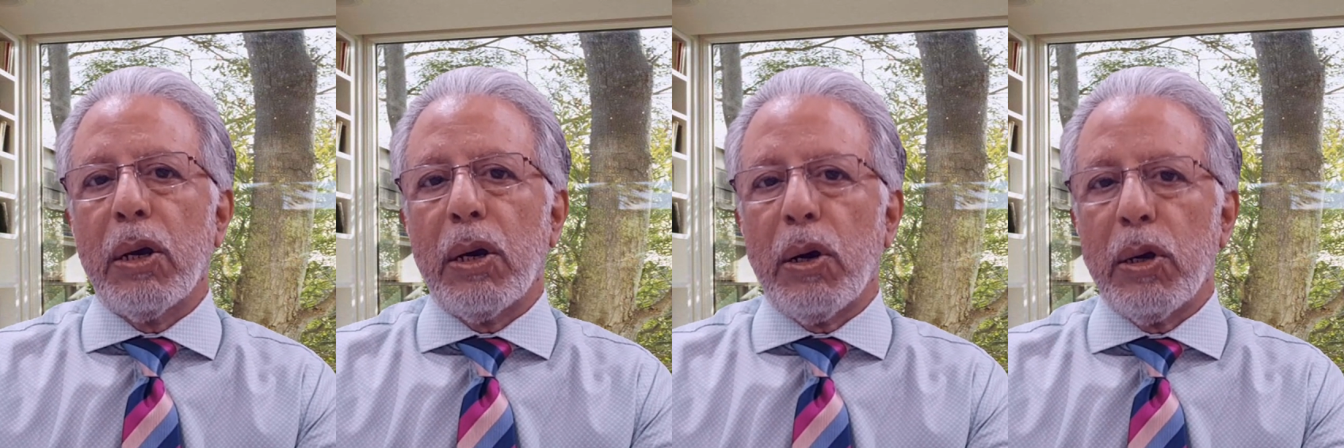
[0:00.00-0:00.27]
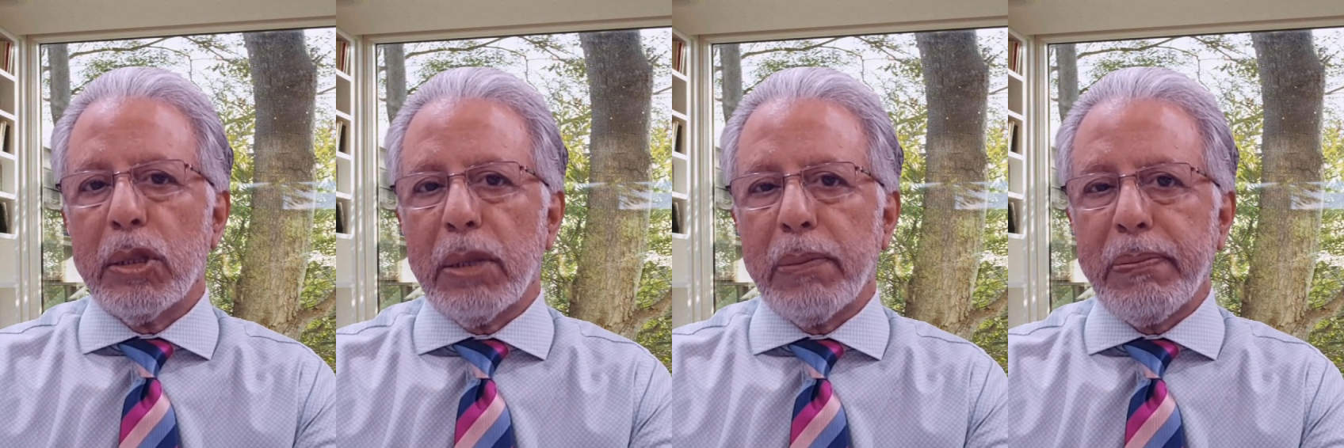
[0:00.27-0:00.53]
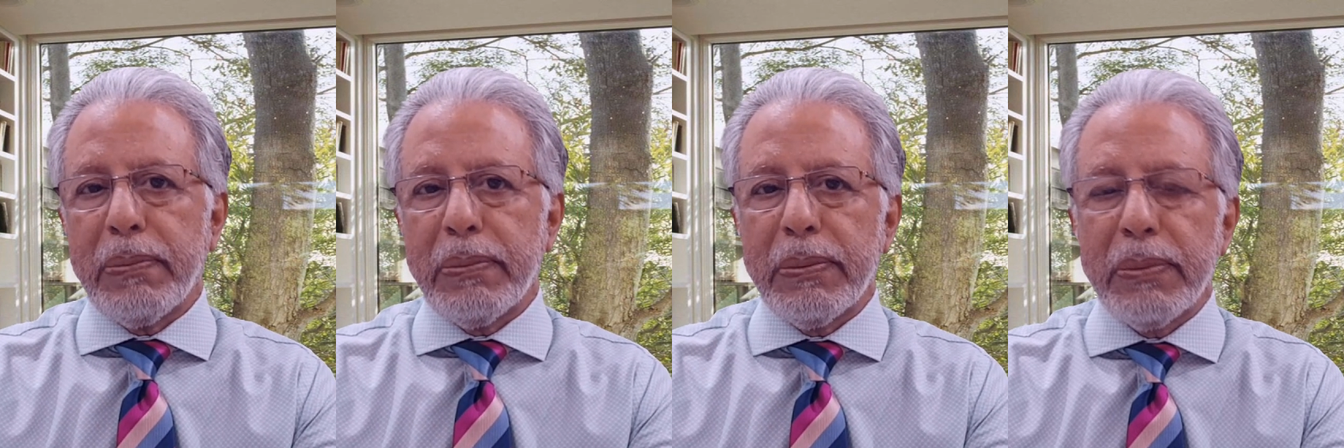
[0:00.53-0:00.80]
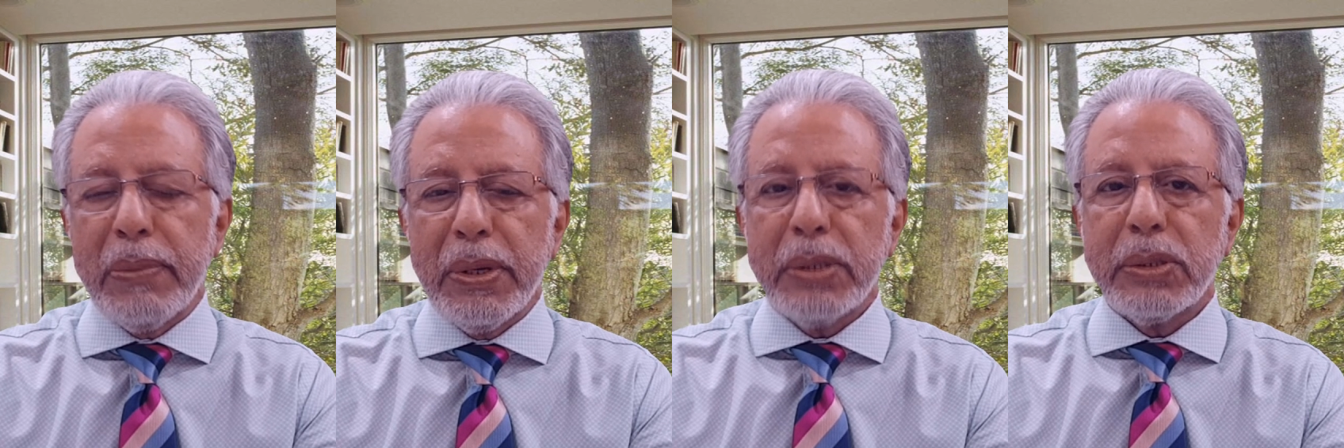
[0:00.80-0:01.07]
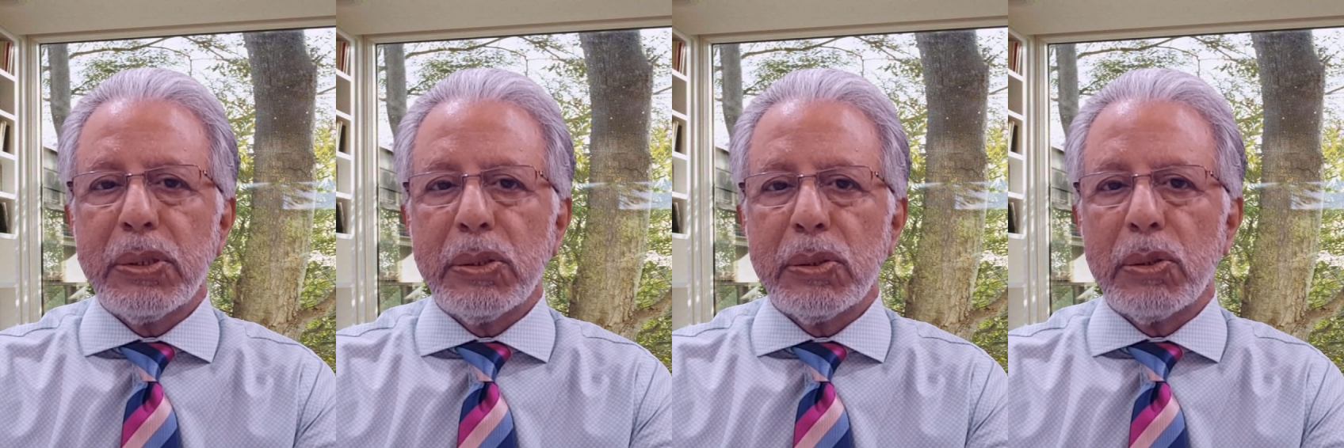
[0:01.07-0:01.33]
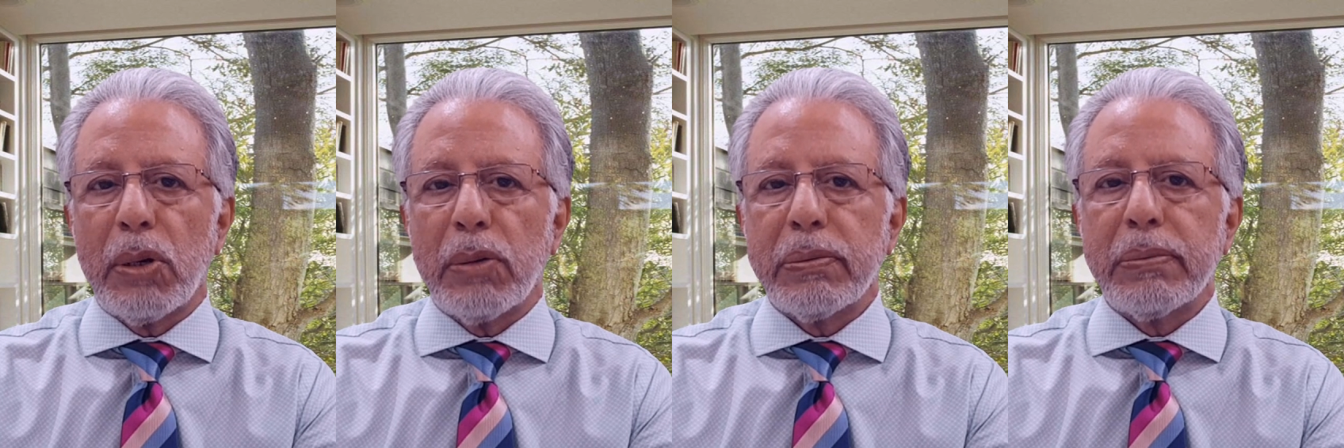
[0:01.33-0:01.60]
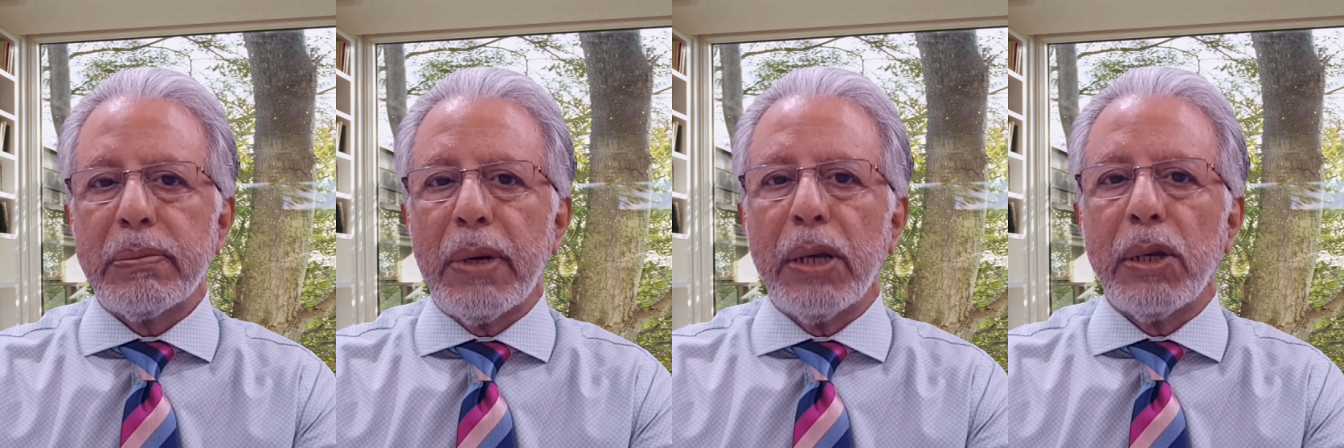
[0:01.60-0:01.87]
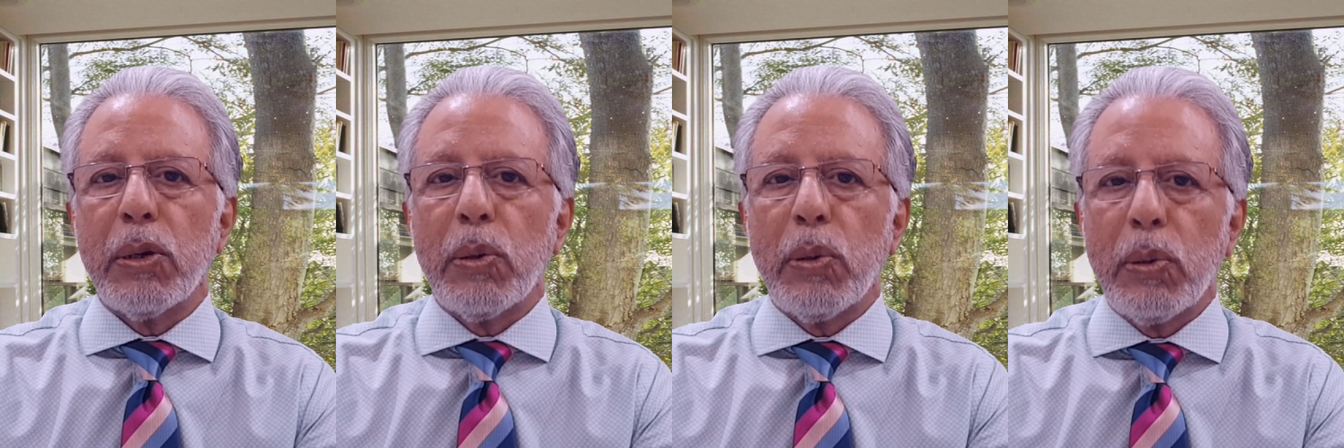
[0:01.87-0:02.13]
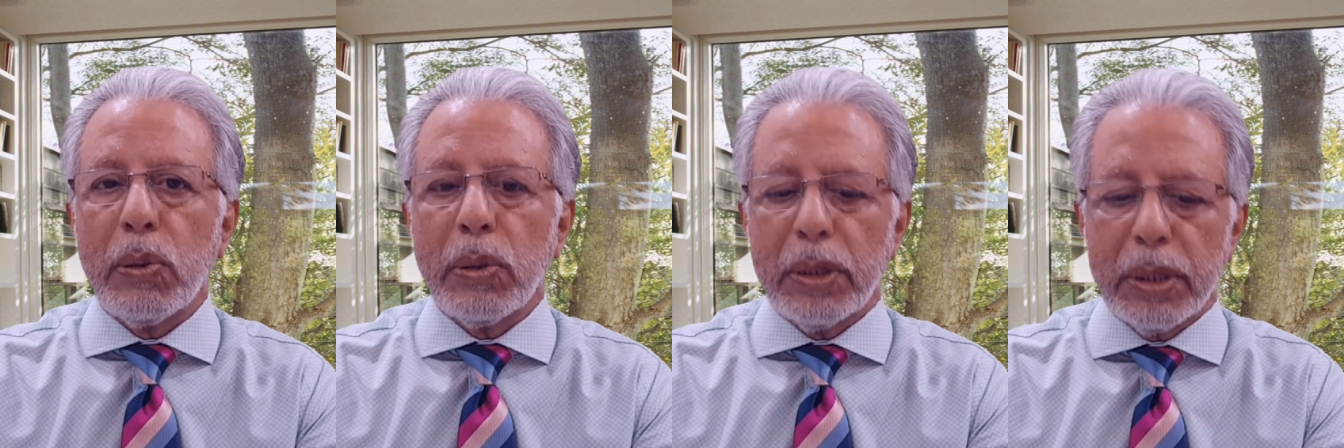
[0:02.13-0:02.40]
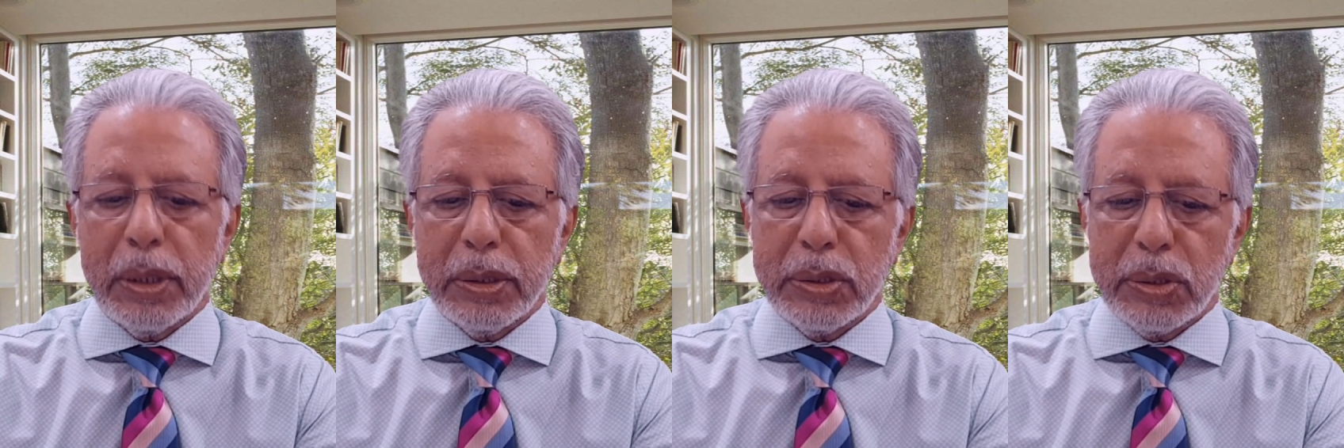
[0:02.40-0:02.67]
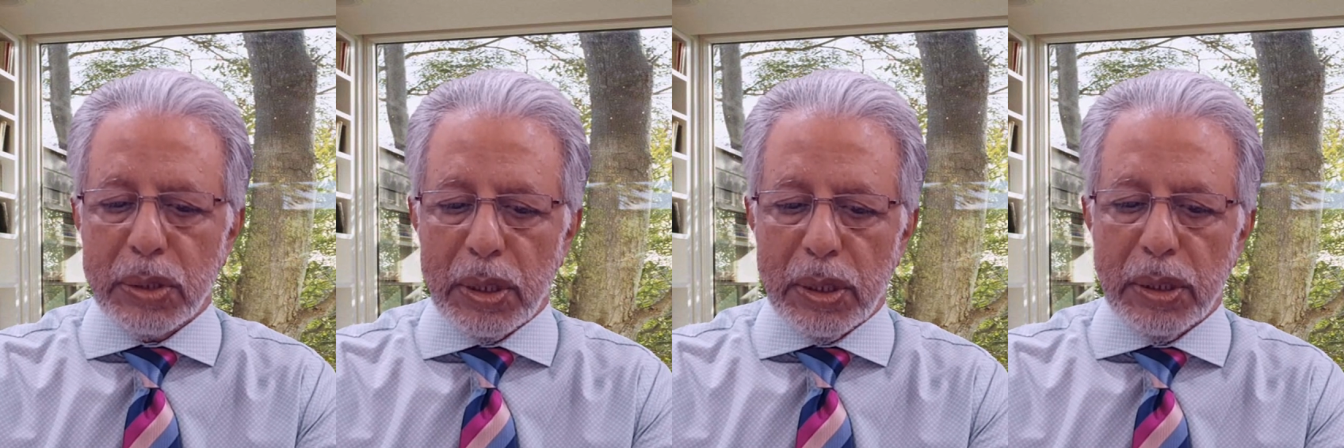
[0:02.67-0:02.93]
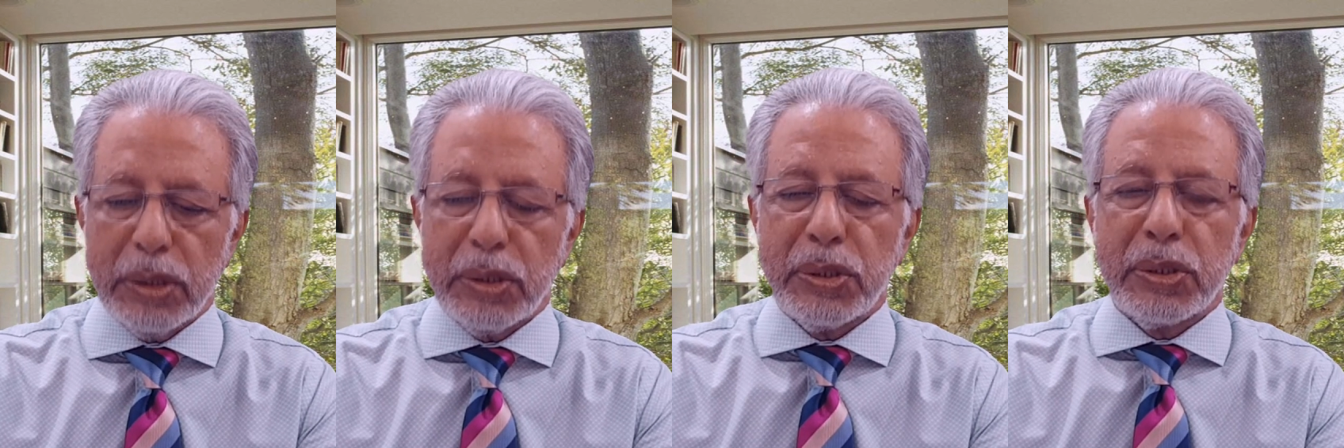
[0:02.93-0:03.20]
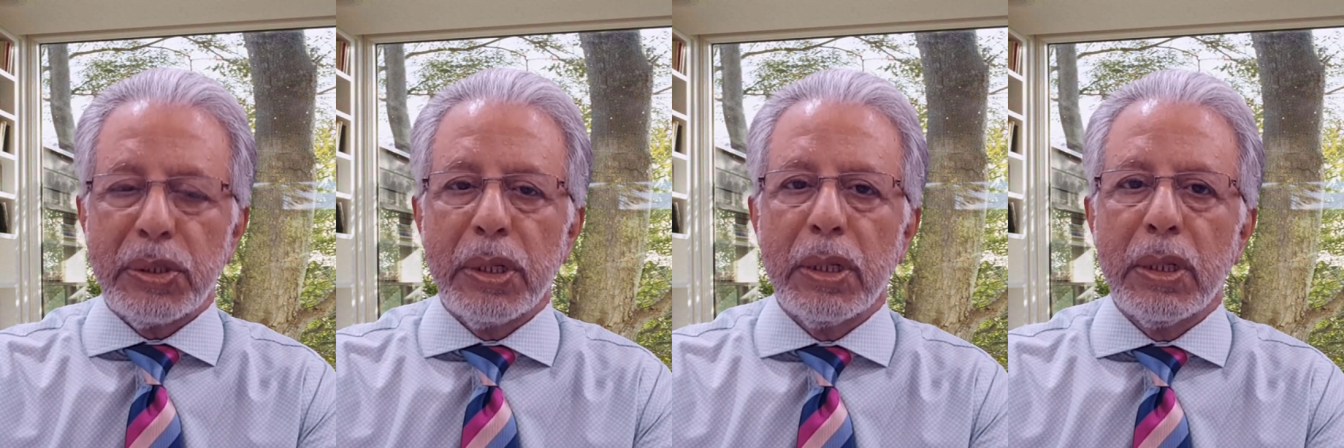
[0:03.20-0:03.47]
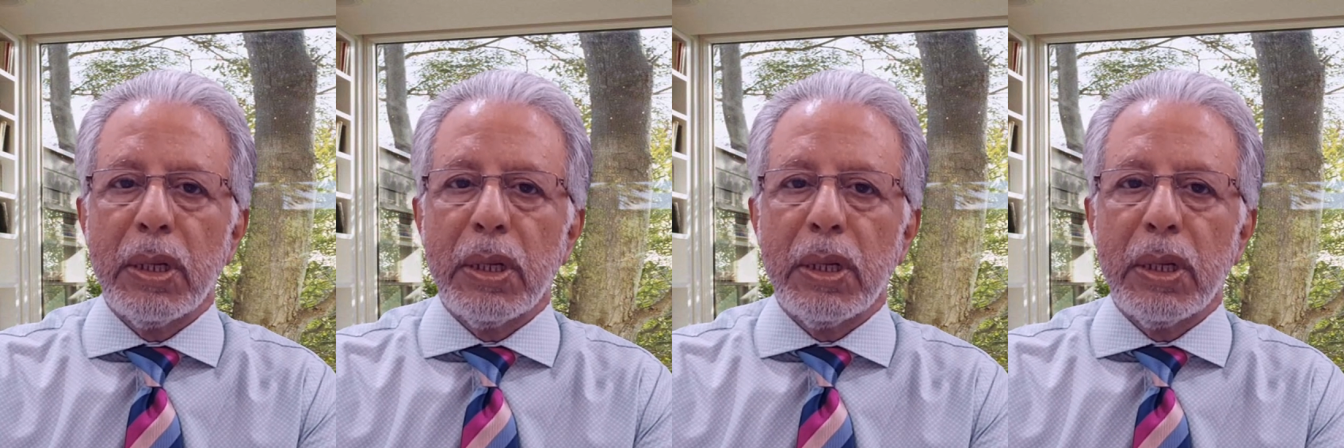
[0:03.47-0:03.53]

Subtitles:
on the basis of my own research,